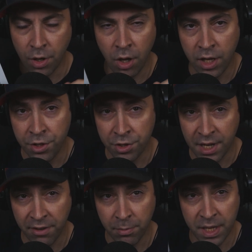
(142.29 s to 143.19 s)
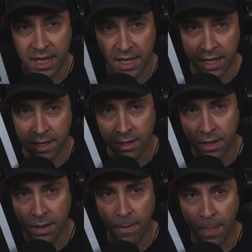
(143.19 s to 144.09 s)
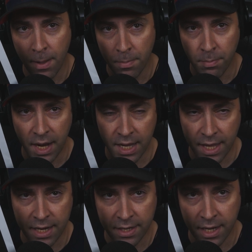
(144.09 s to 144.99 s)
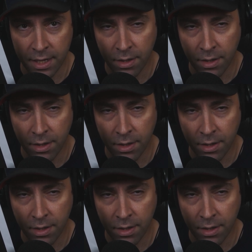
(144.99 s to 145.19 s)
All entries have to be in by that date.